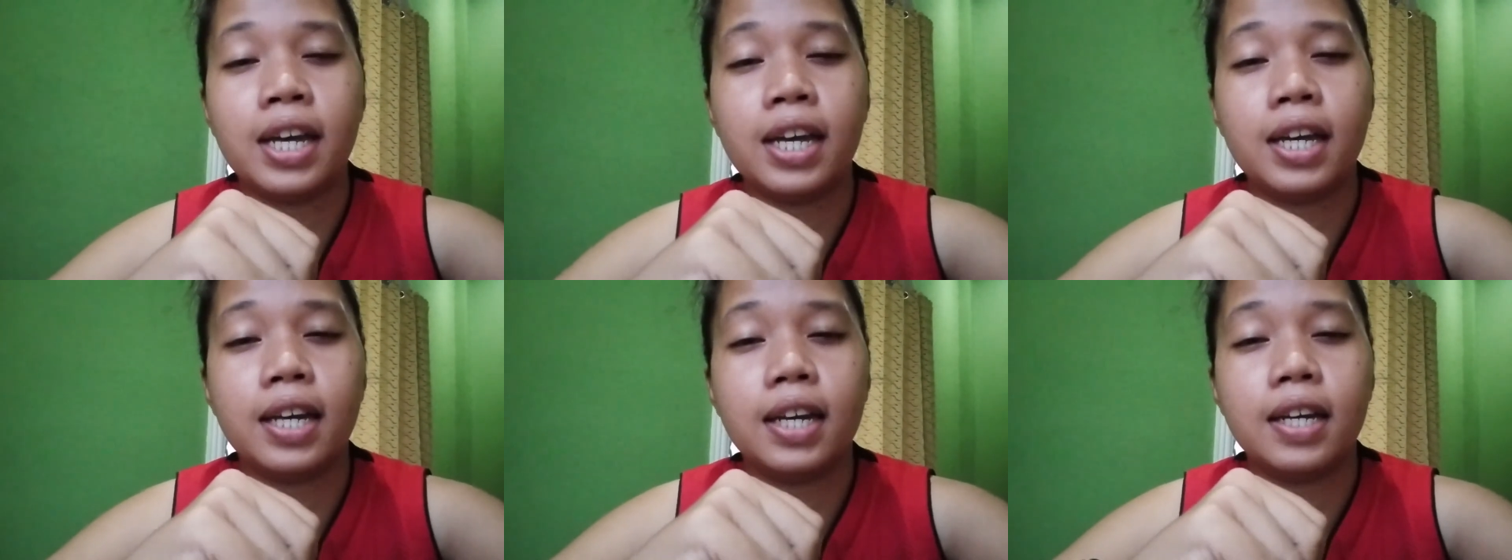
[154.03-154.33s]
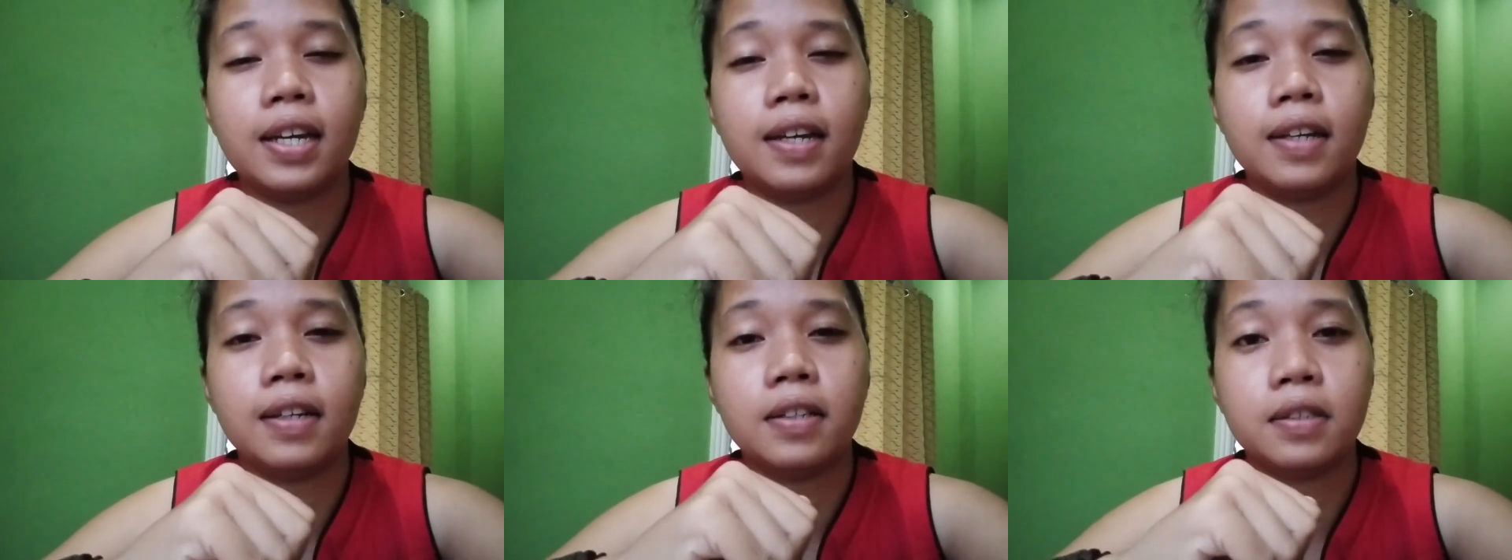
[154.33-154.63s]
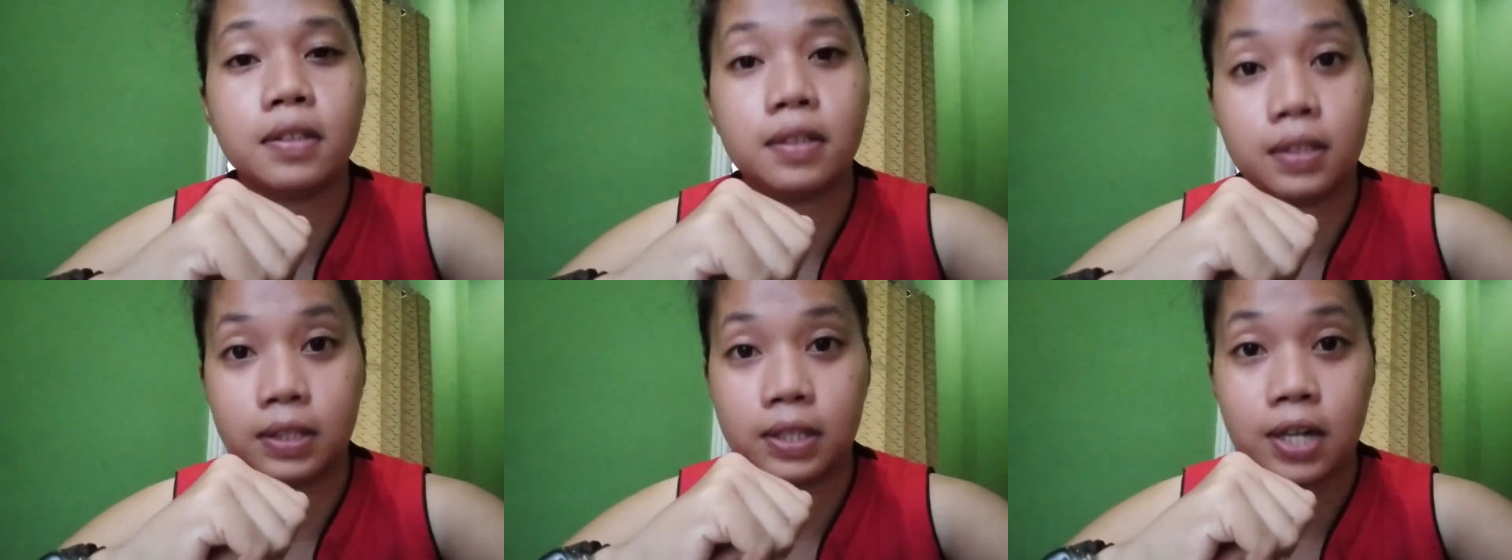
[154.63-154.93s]

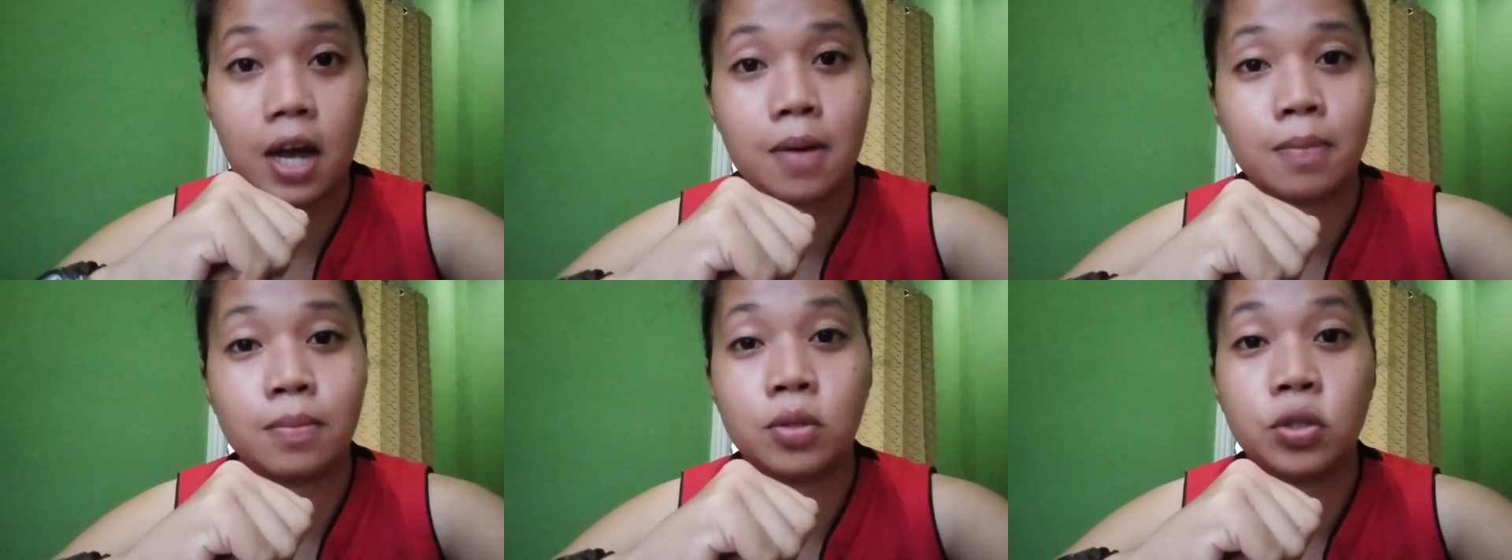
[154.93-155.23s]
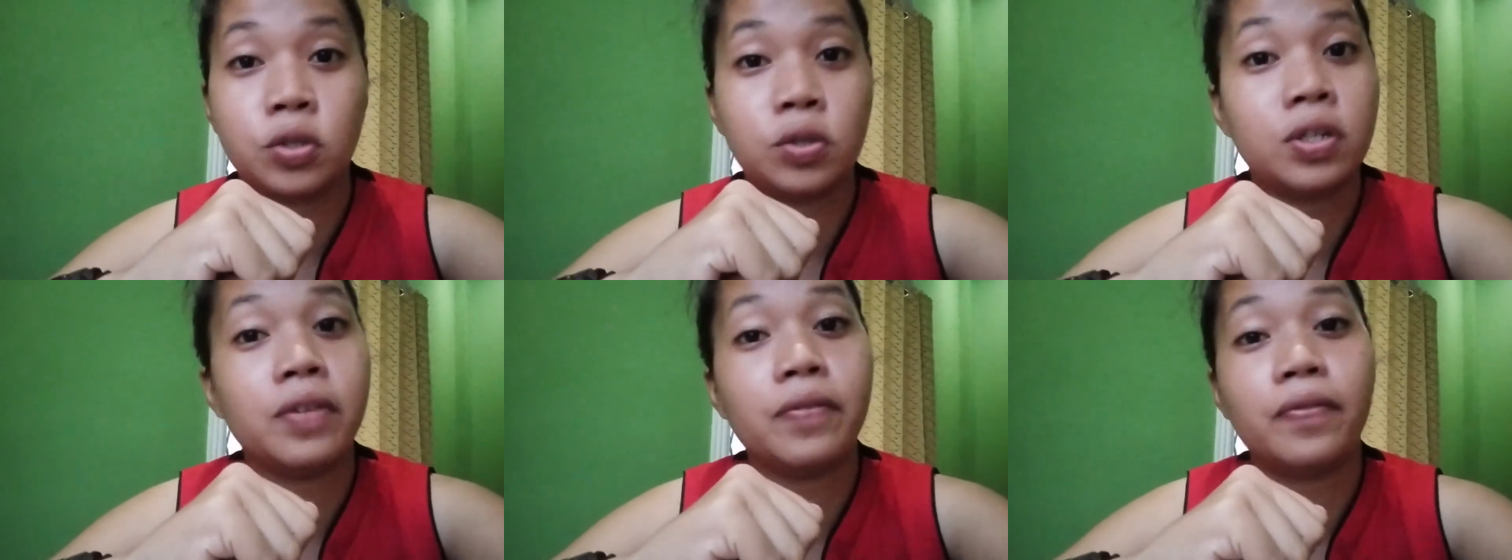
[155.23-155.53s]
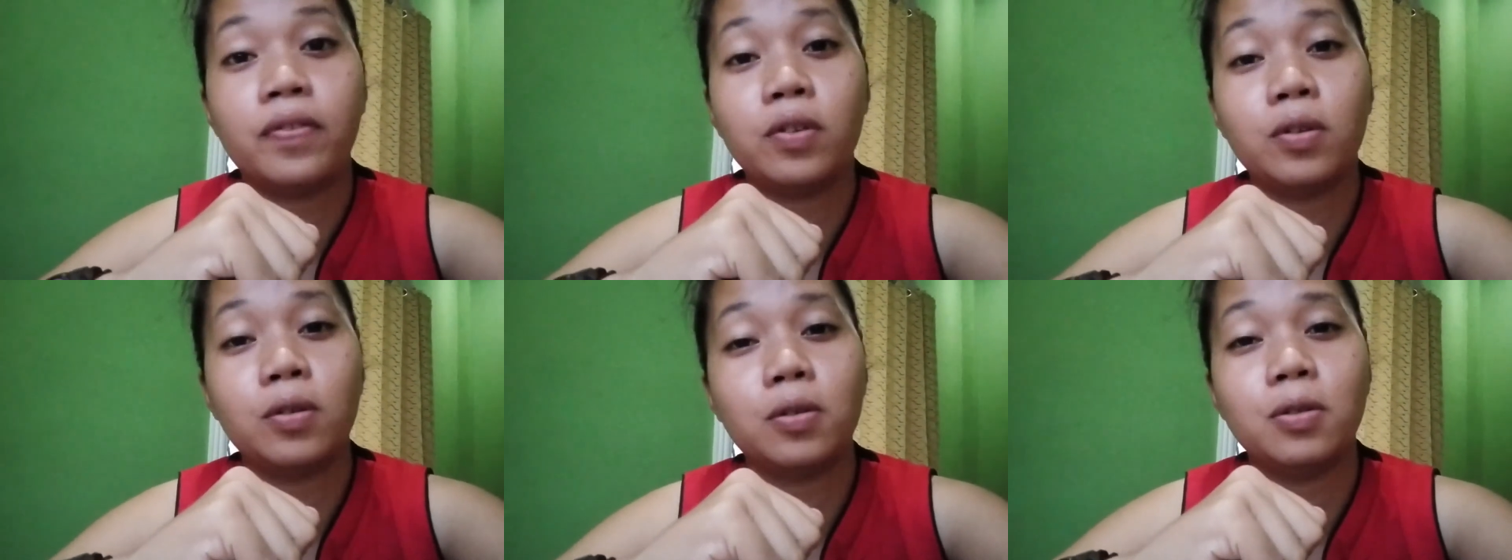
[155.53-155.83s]
and some
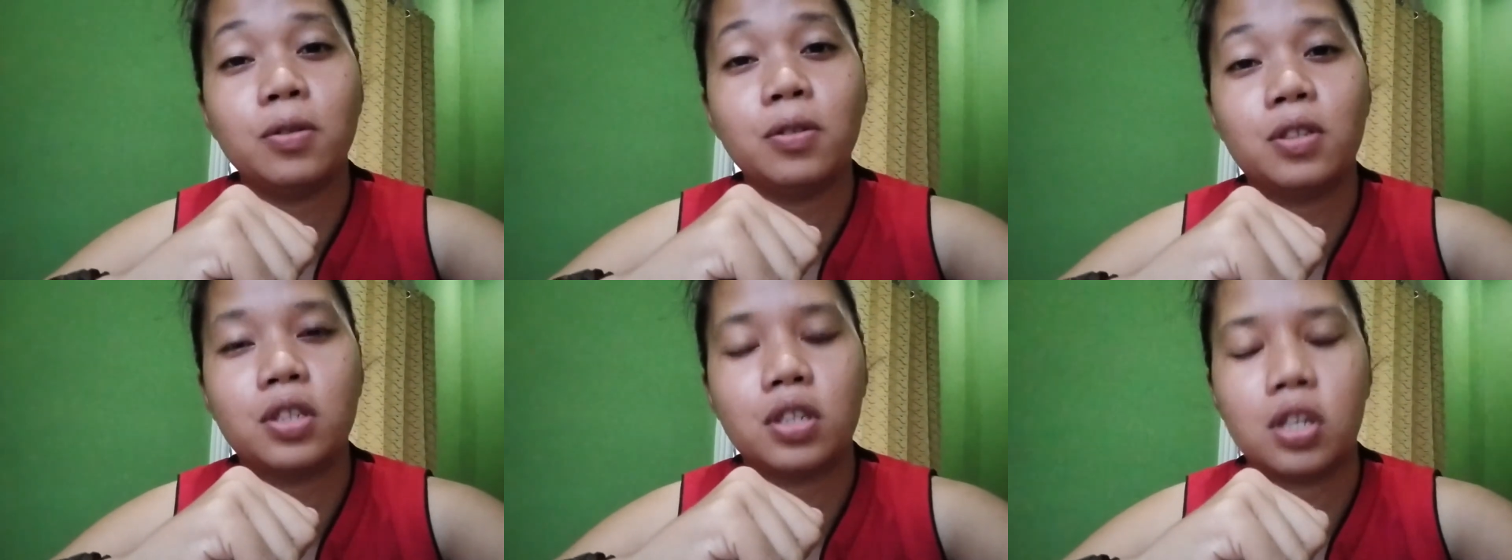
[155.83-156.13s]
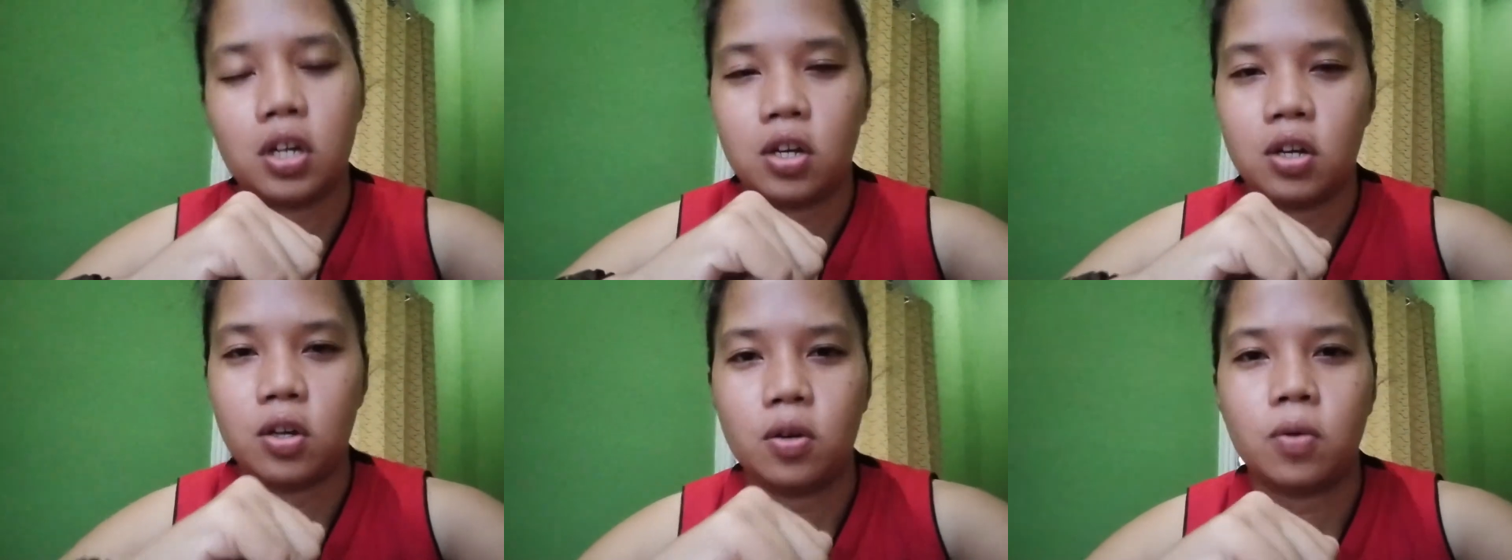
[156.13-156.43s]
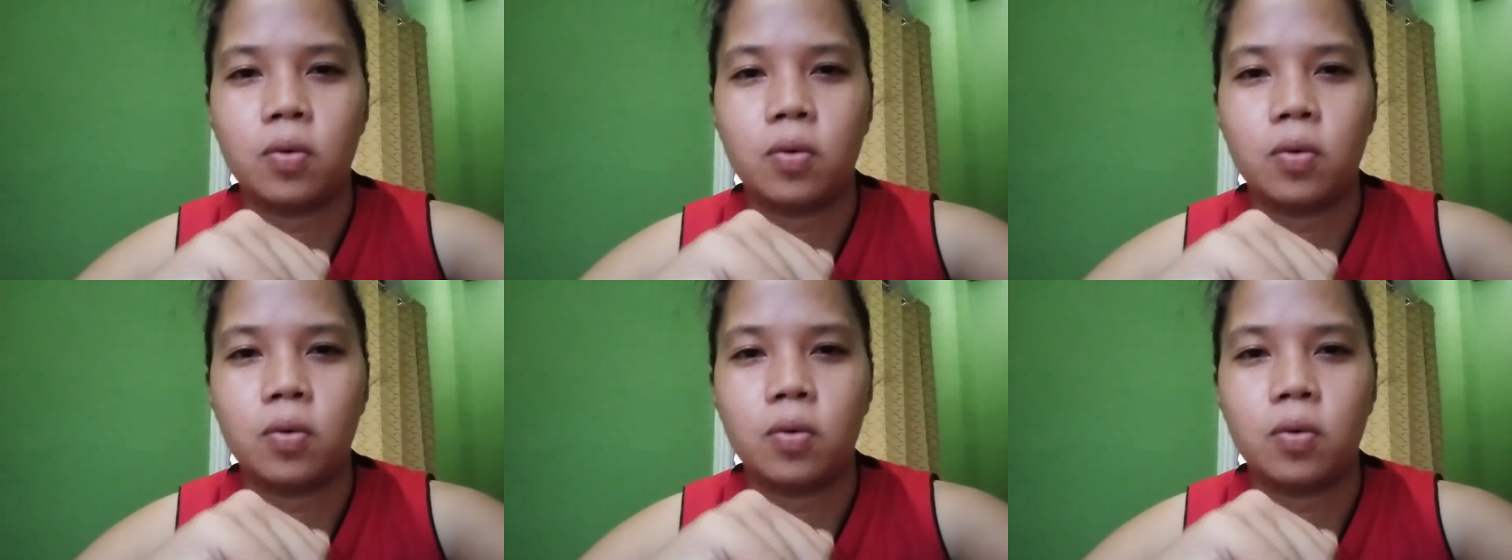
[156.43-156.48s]
street foods